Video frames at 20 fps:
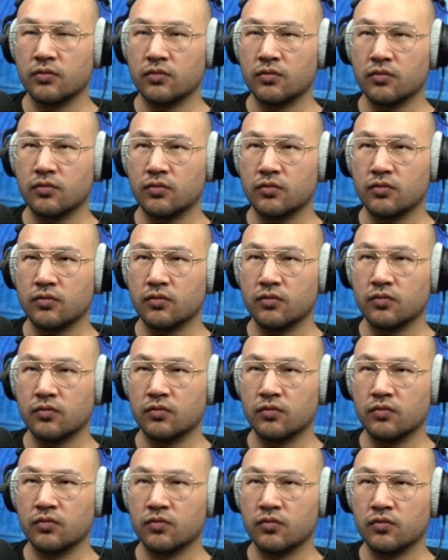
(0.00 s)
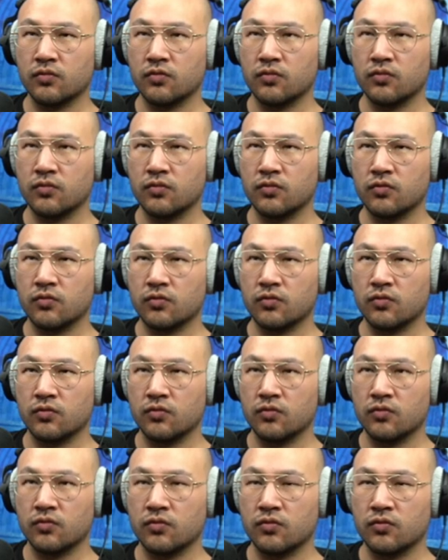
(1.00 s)

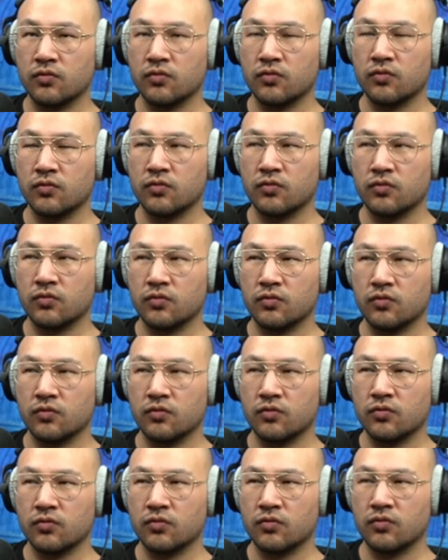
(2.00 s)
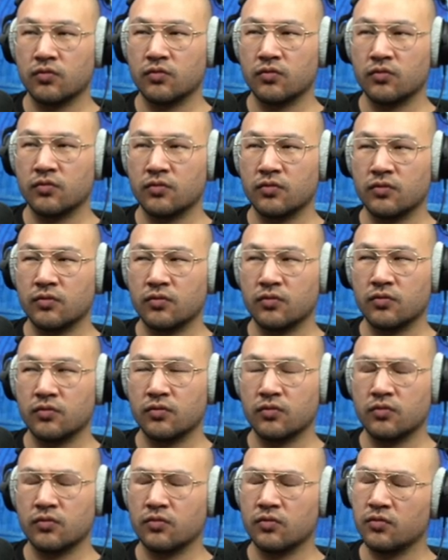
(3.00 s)

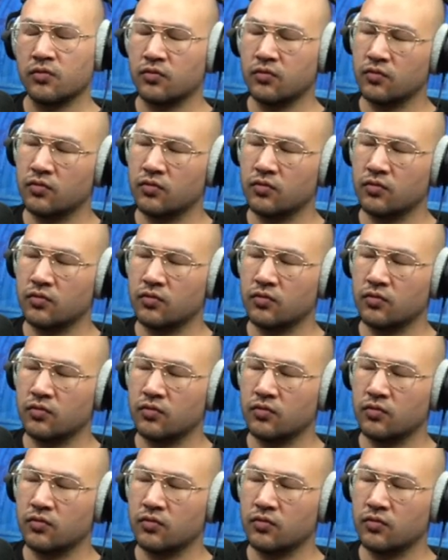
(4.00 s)
The person shown says nothing.